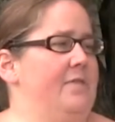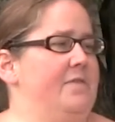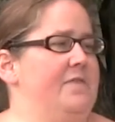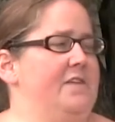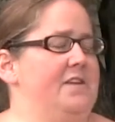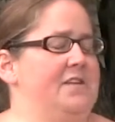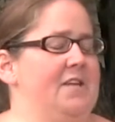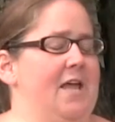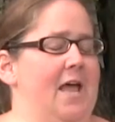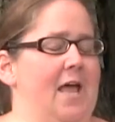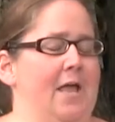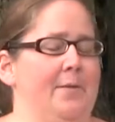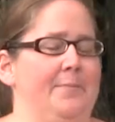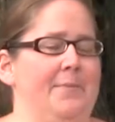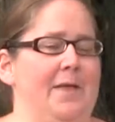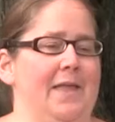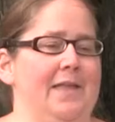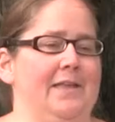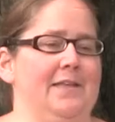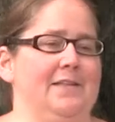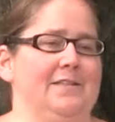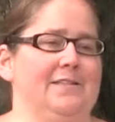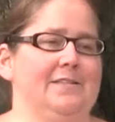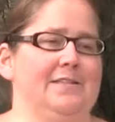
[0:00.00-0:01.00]
The time
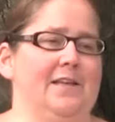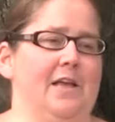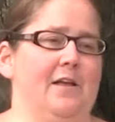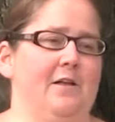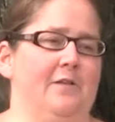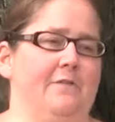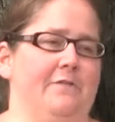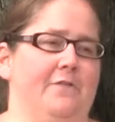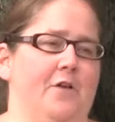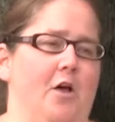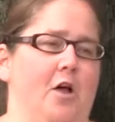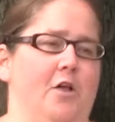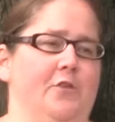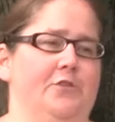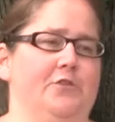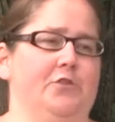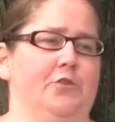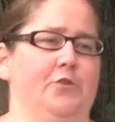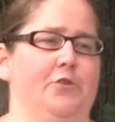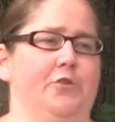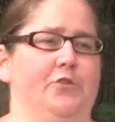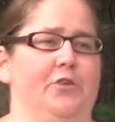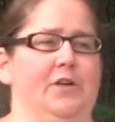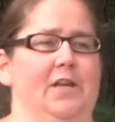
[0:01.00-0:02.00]
bank itself
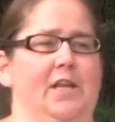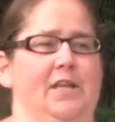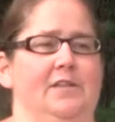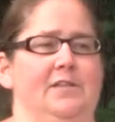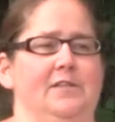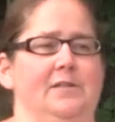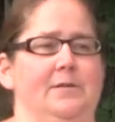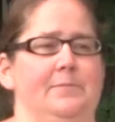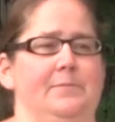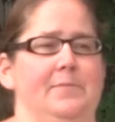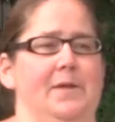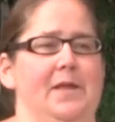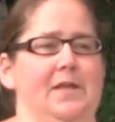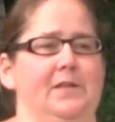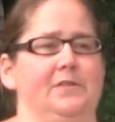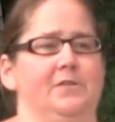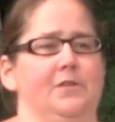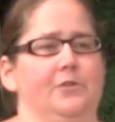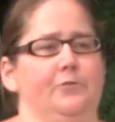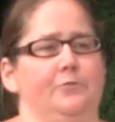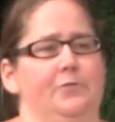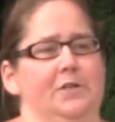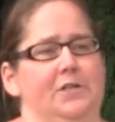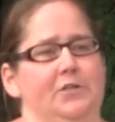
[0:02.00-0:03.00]
also creates an
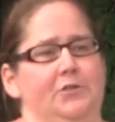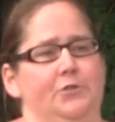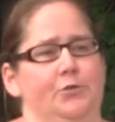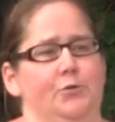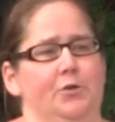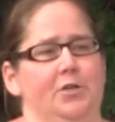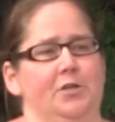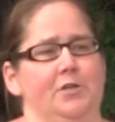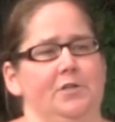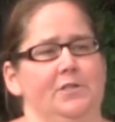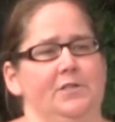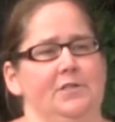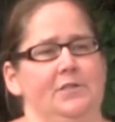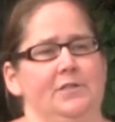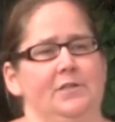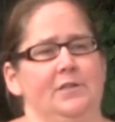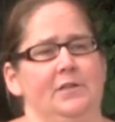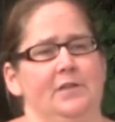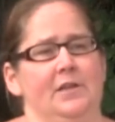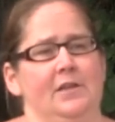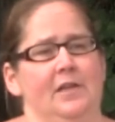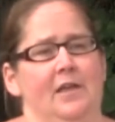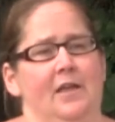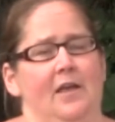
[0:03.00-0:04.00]
amazing resource
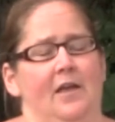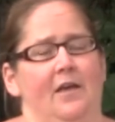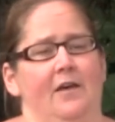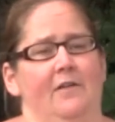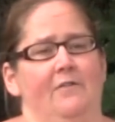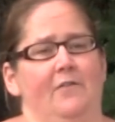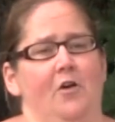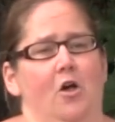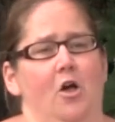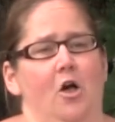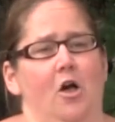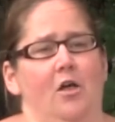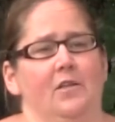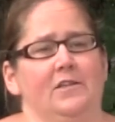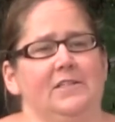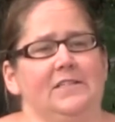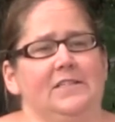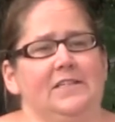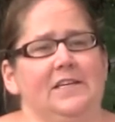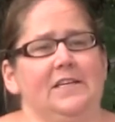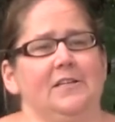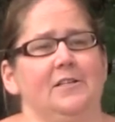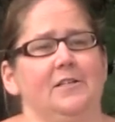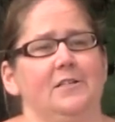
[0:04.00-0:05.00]
of
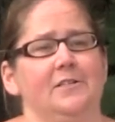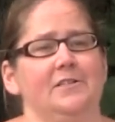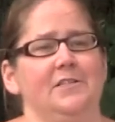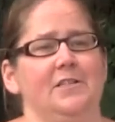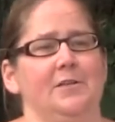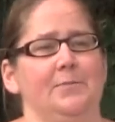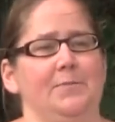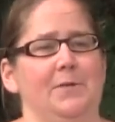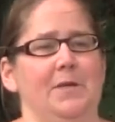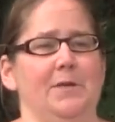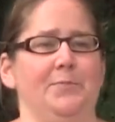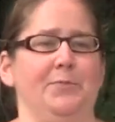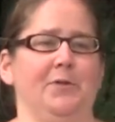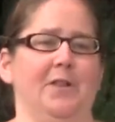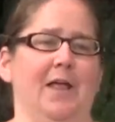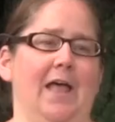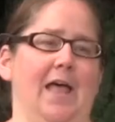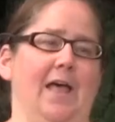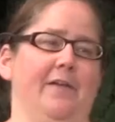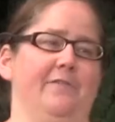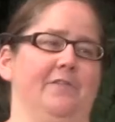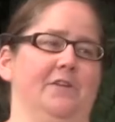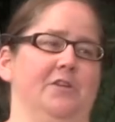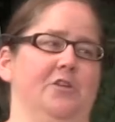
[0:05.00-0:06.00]
skills that people
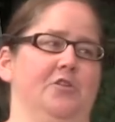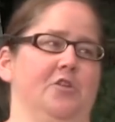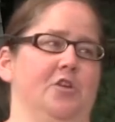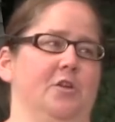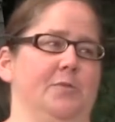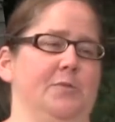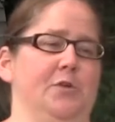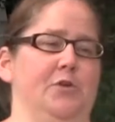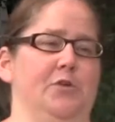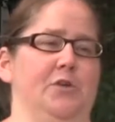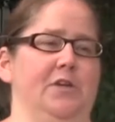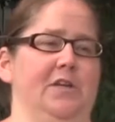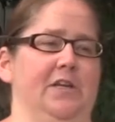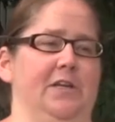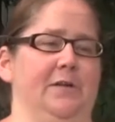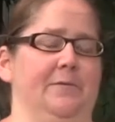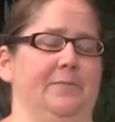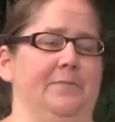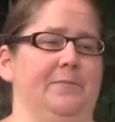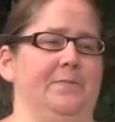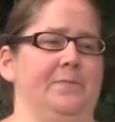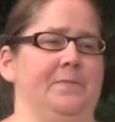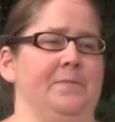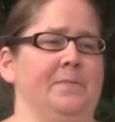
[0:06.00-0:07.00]
have in your community.
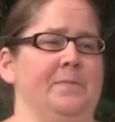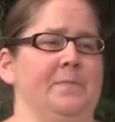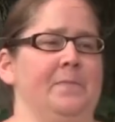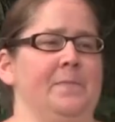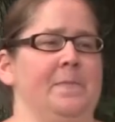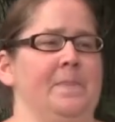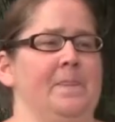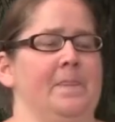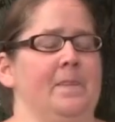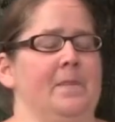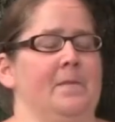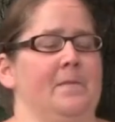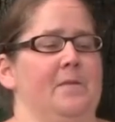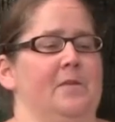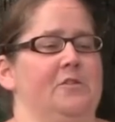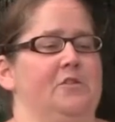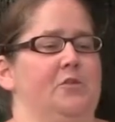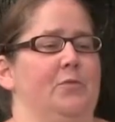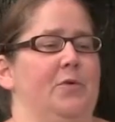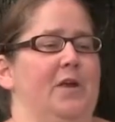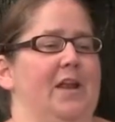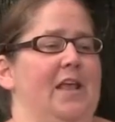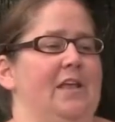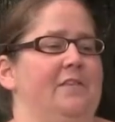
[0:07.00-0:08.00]

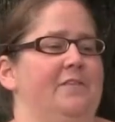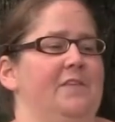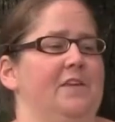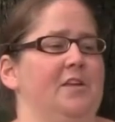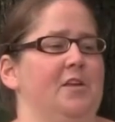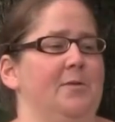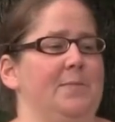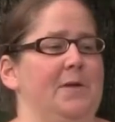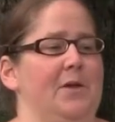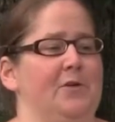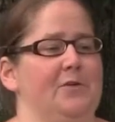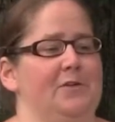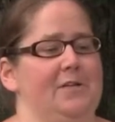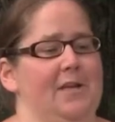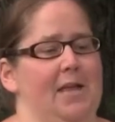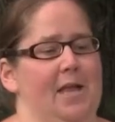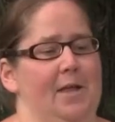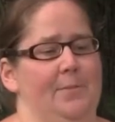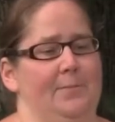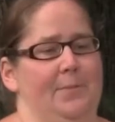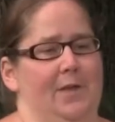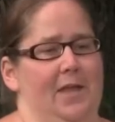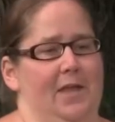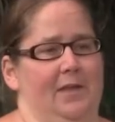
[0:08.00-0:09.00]
So when I think about
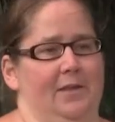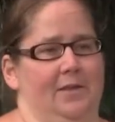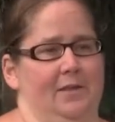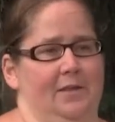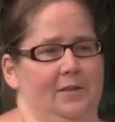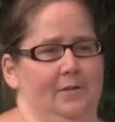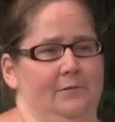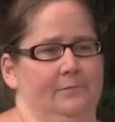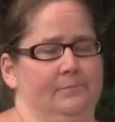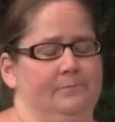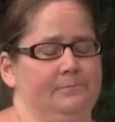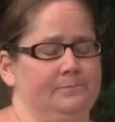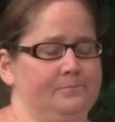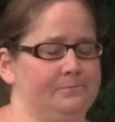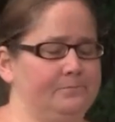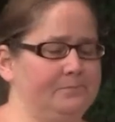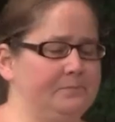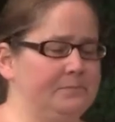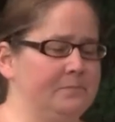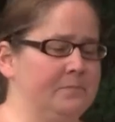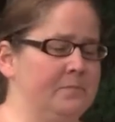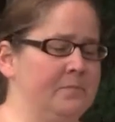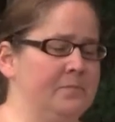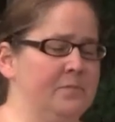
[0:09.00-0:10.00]
time banking,
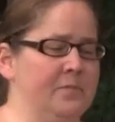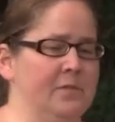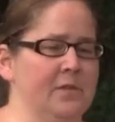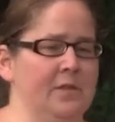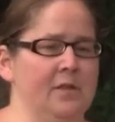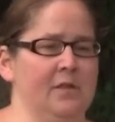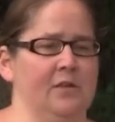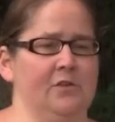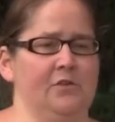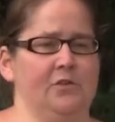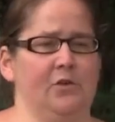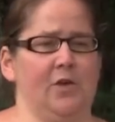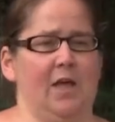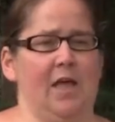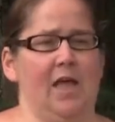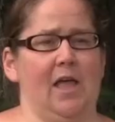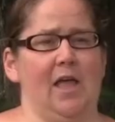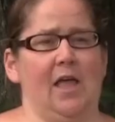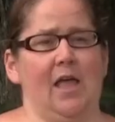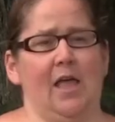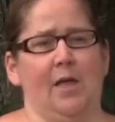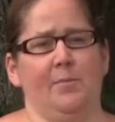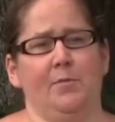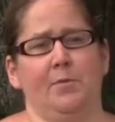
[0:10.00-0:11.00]
so
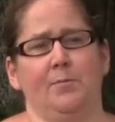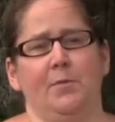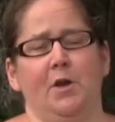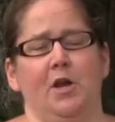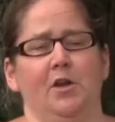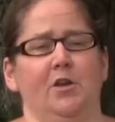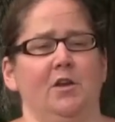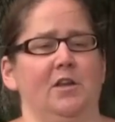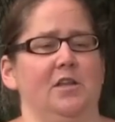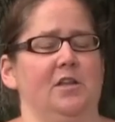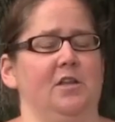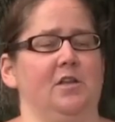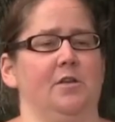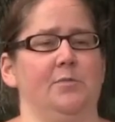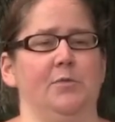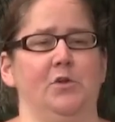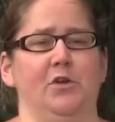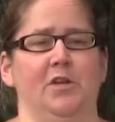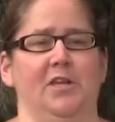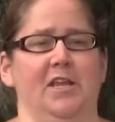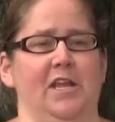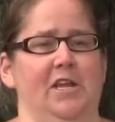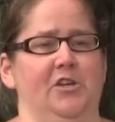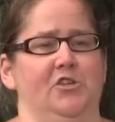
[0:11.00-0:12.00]
I'm a marketing and
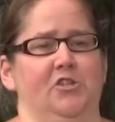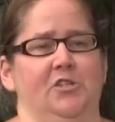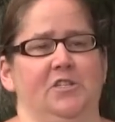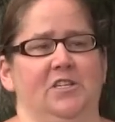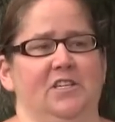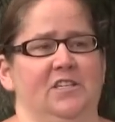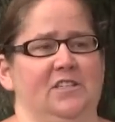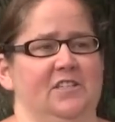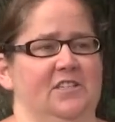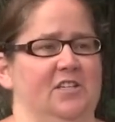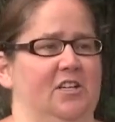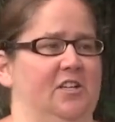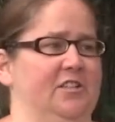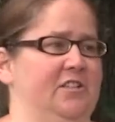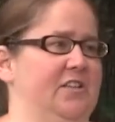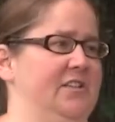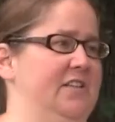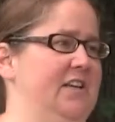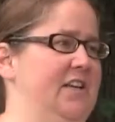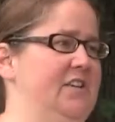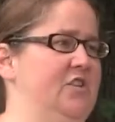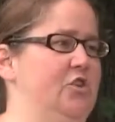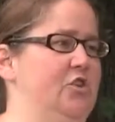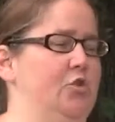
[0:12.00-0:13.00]
communications
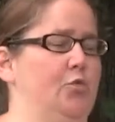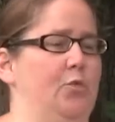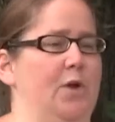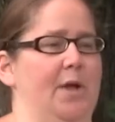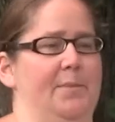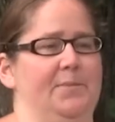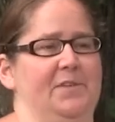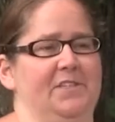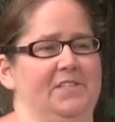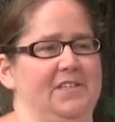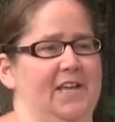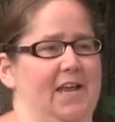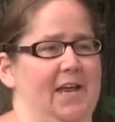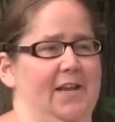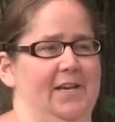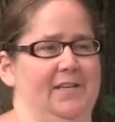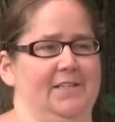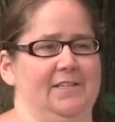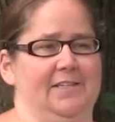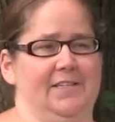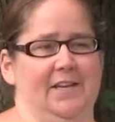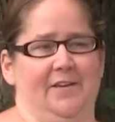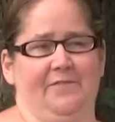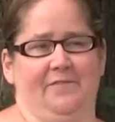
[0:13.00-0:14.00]
consultant. I do web design
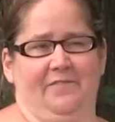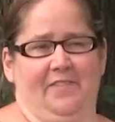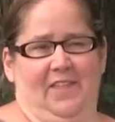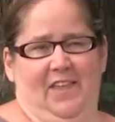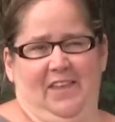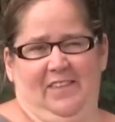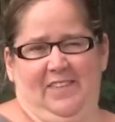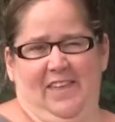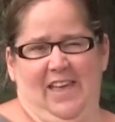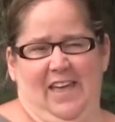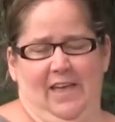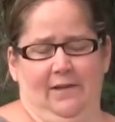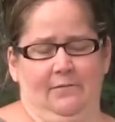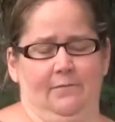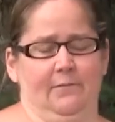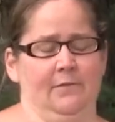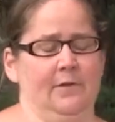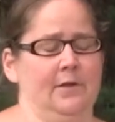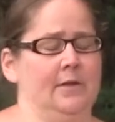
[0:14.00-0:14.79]
and stuff like that.